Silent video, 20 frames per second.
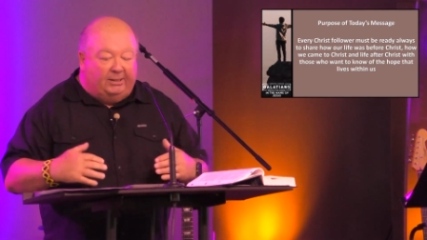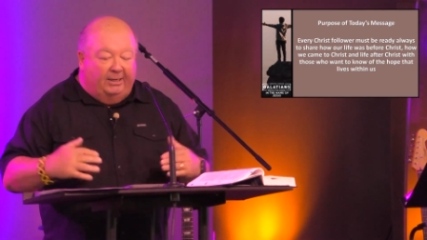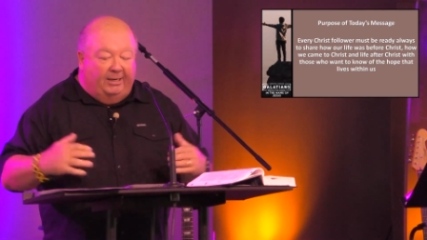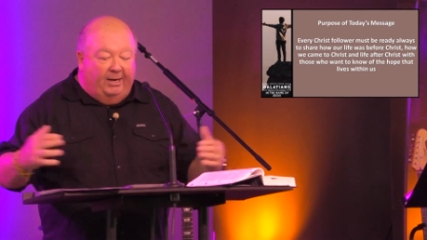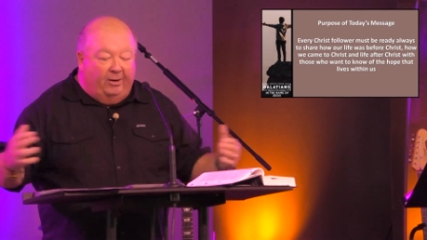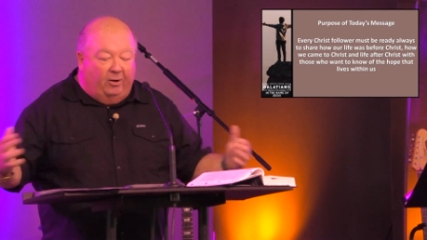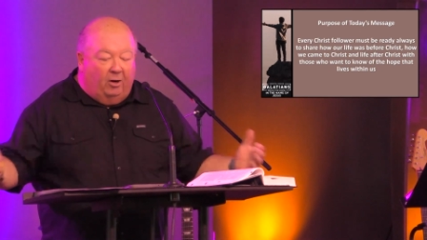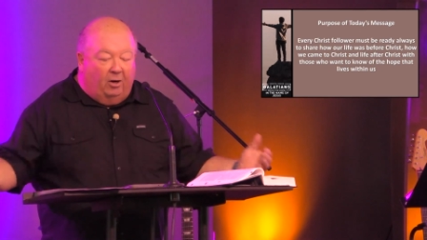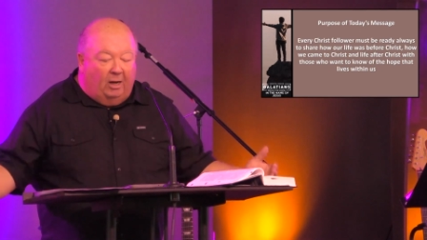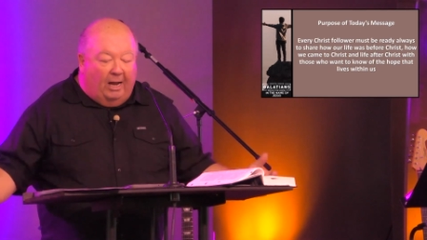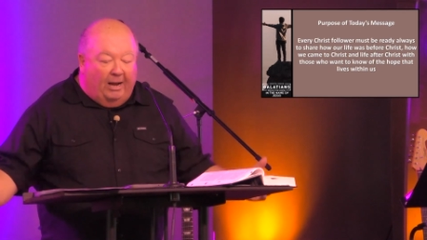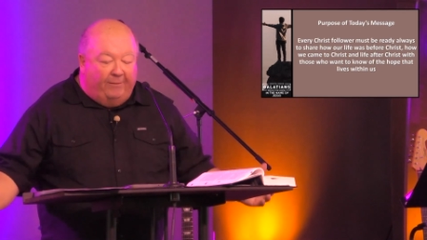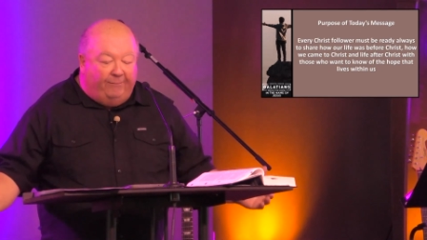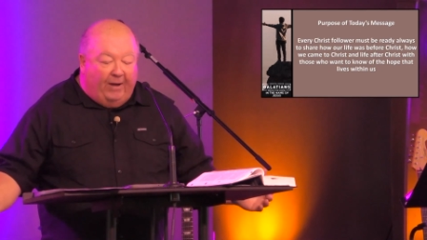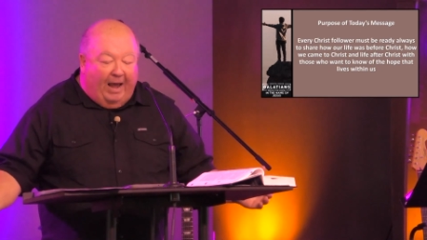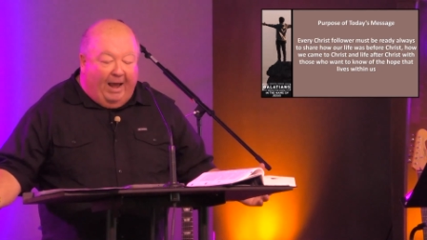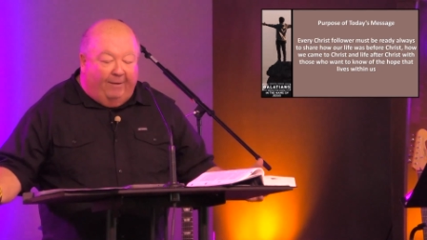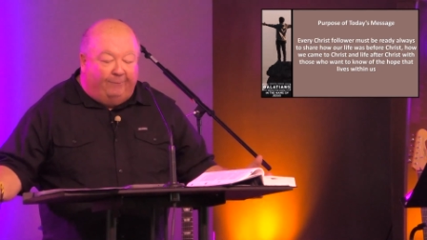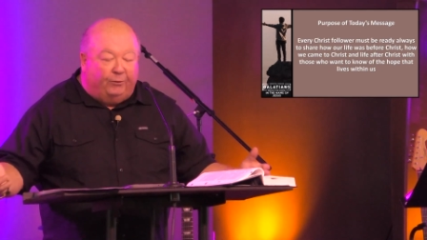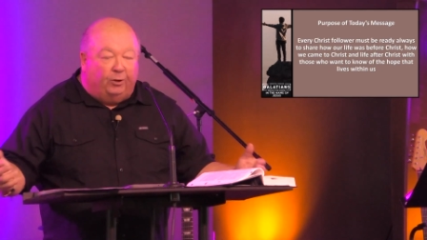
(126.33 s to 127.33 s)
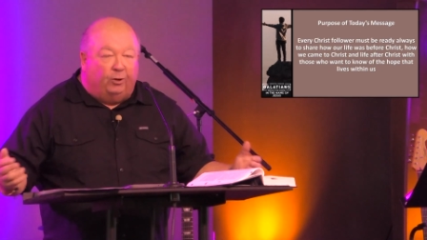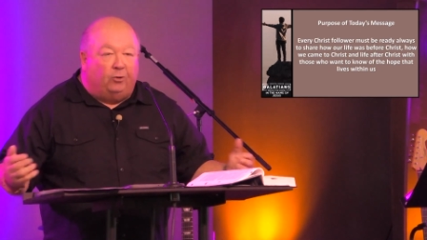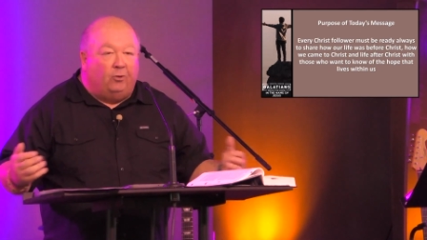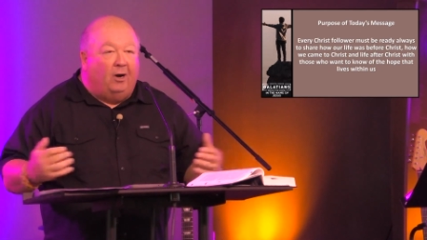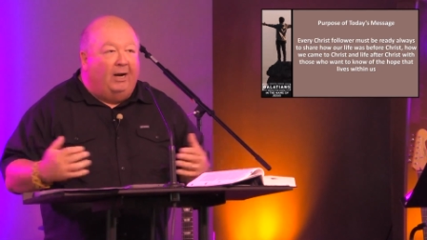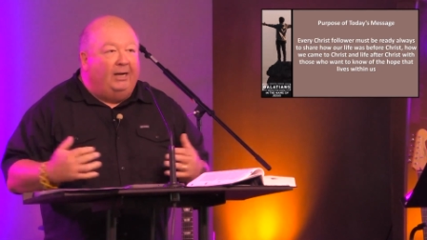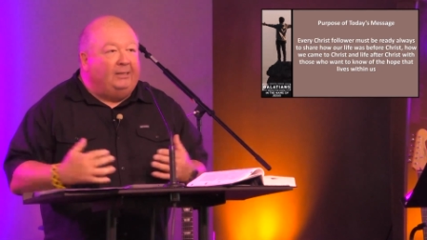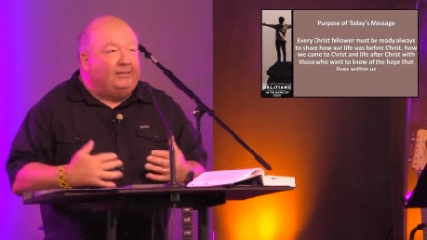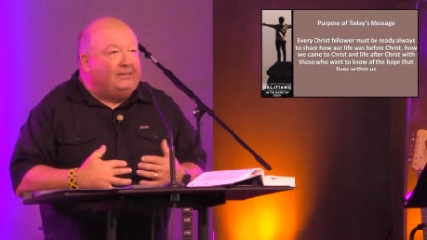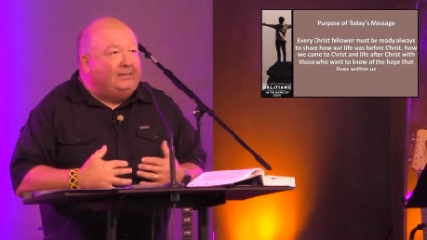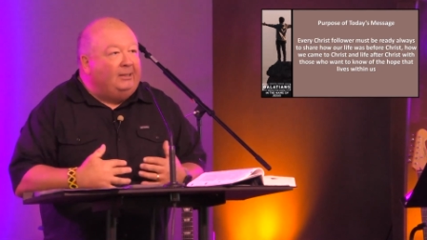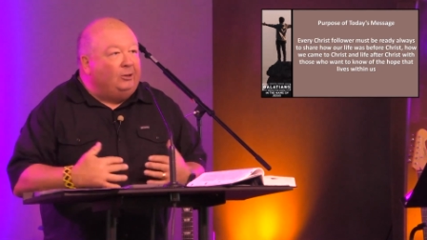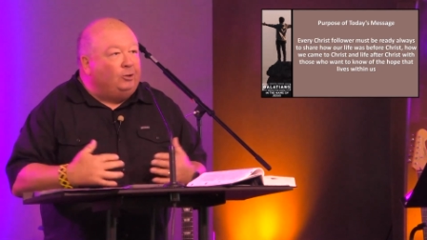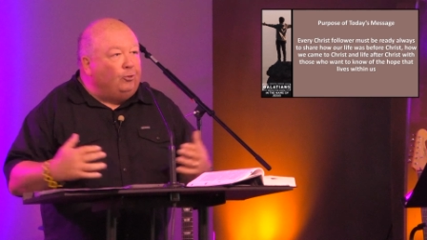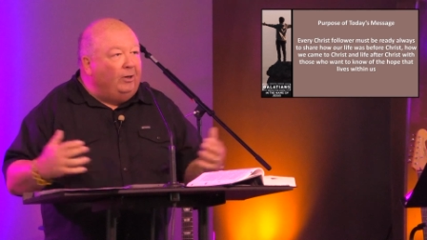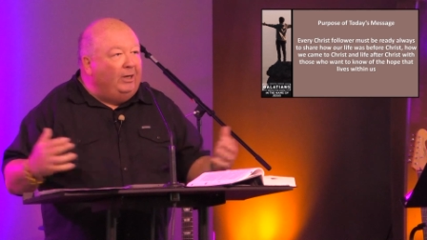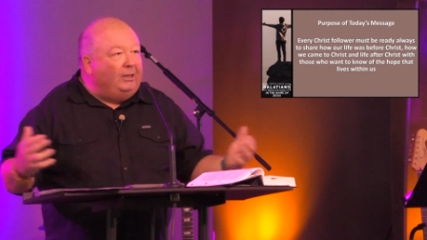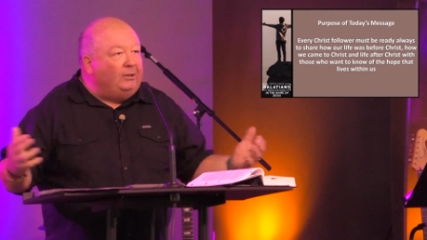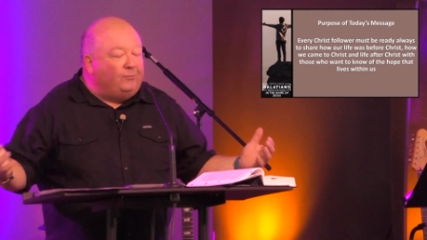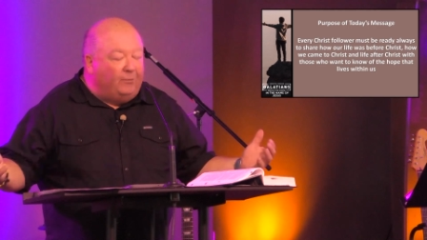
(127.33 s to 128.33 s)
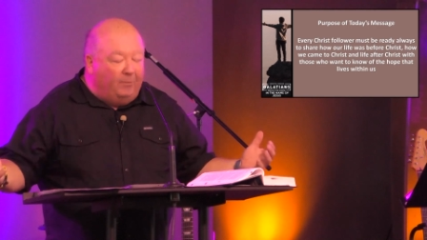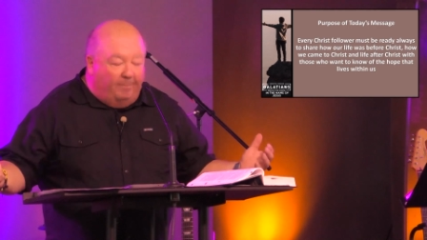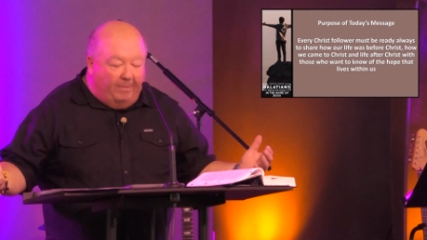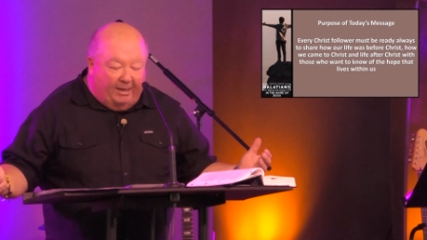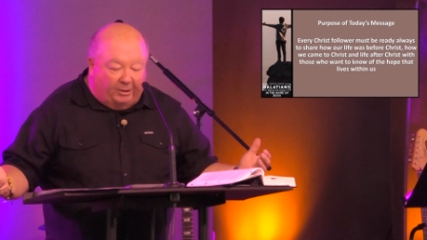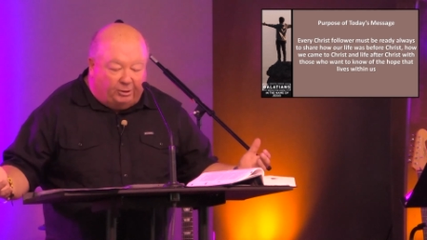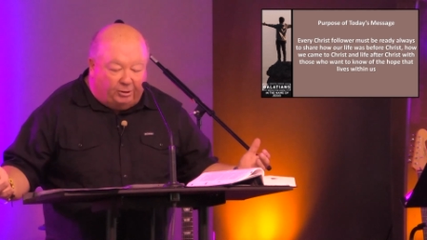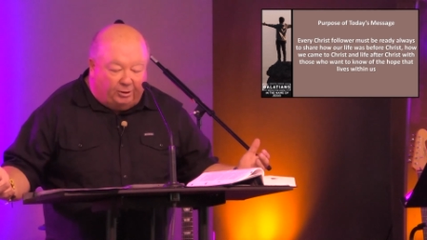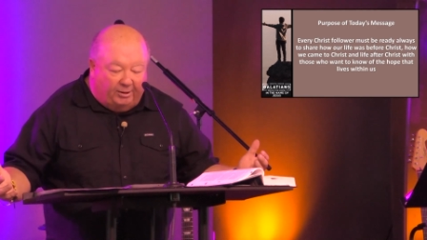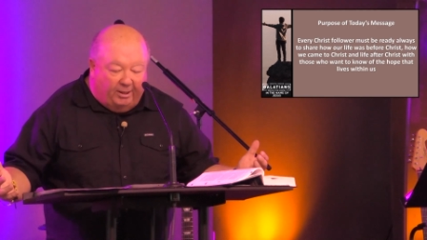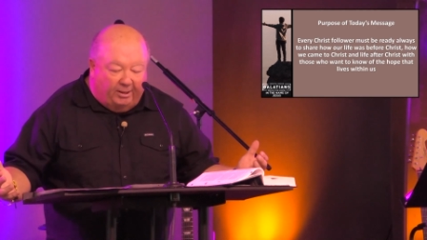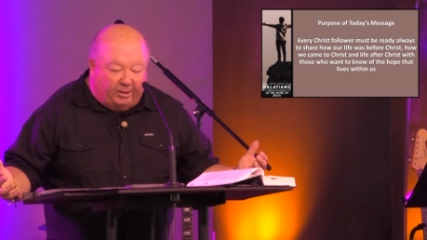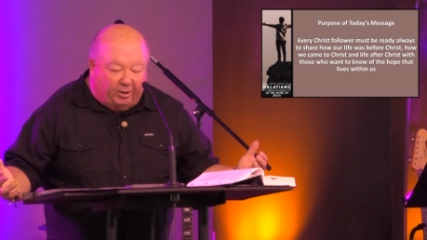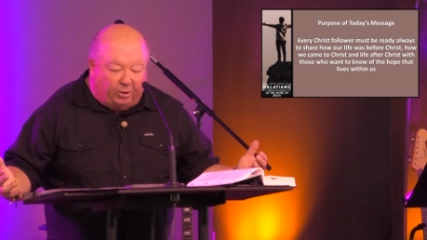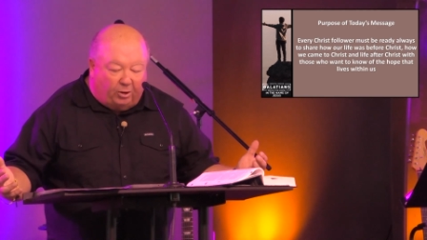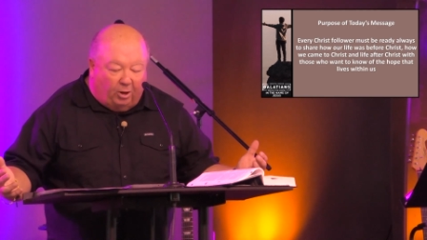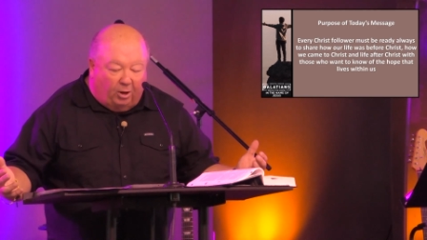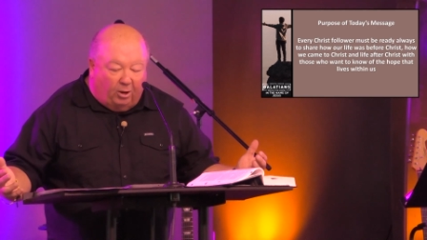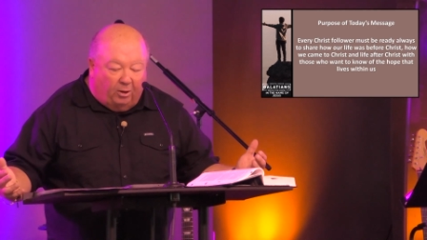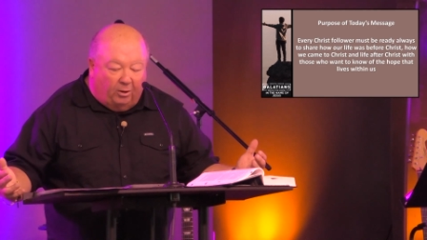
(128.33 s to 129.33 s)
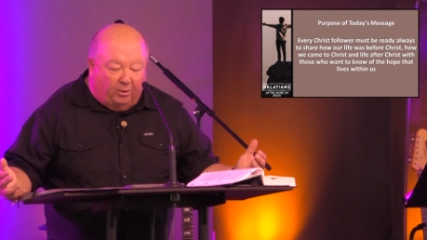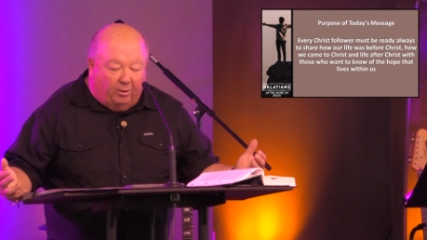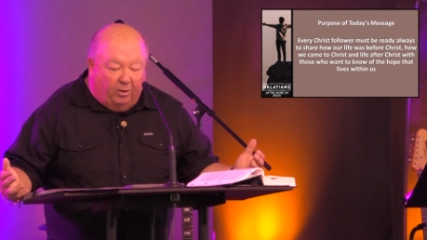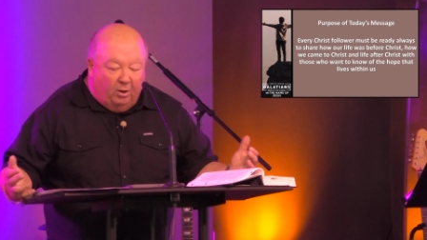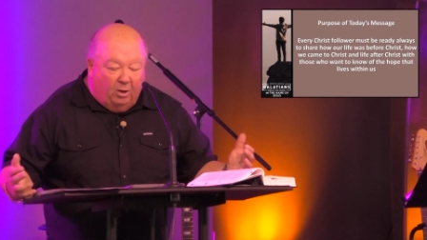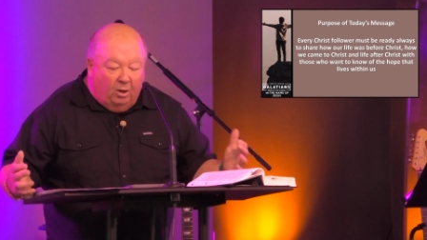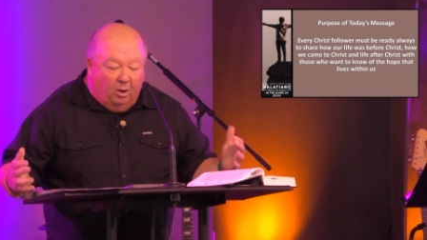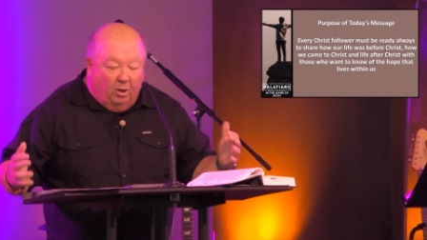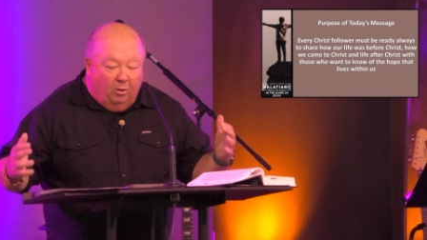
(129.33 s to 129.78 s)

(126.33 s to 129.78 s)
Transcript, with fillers: and then our life after Christ, the transformation that occurred